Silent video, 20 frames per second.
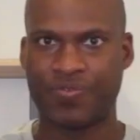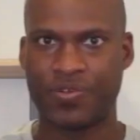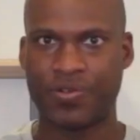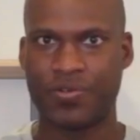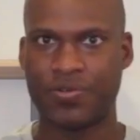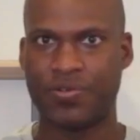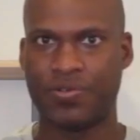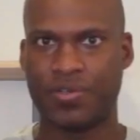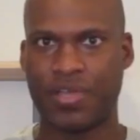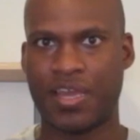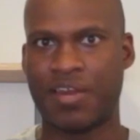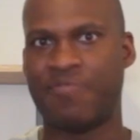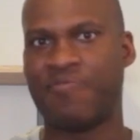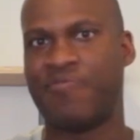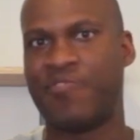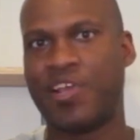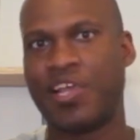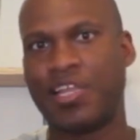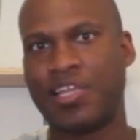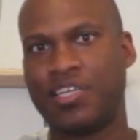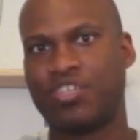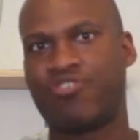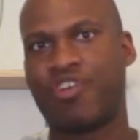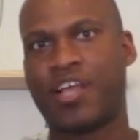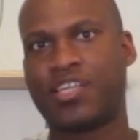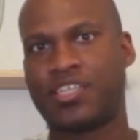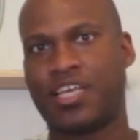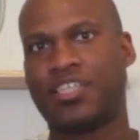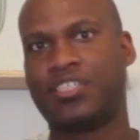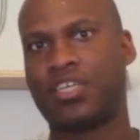food, and it really
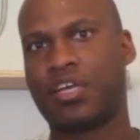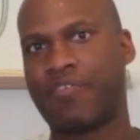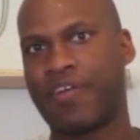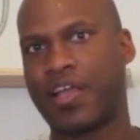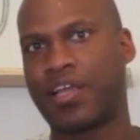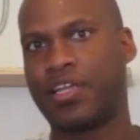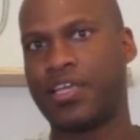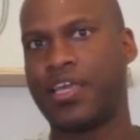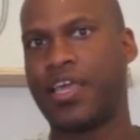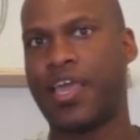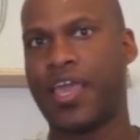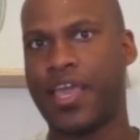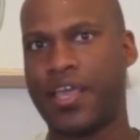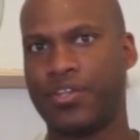translates directly